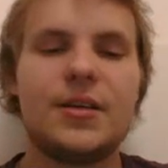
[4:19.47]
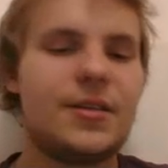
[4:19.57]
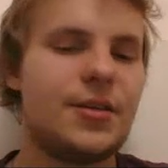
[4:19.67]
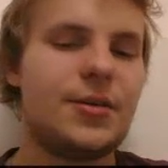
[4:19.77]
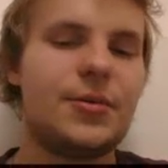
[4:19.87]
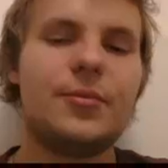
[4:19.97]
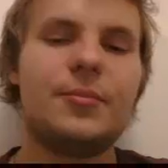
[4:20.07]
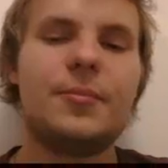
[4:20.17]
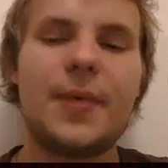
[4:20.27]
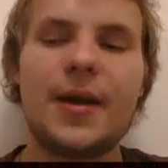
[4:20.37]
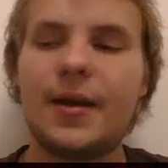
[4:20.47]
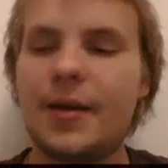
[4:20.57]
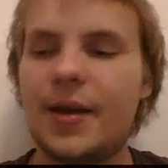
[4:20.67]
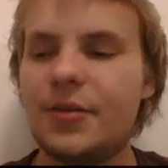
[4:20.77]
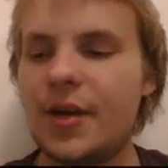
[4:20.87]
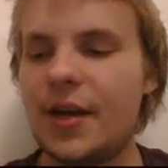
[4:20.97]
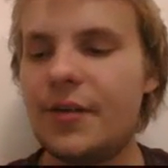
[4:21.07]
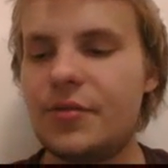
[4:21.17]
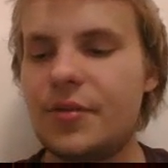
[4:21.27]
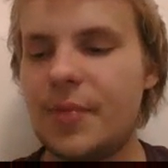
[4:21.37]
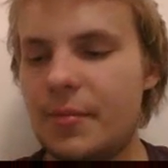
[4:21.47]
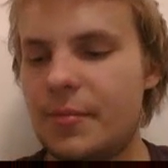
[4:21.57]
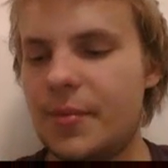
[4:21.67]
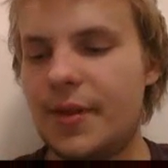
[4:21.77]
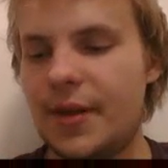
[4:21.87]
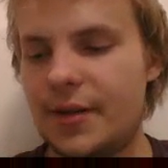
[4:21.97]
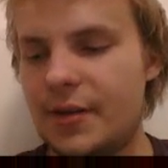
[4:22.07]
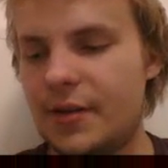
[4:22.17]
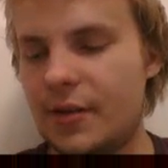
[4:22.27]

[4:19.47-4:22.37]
So, and you have to remember that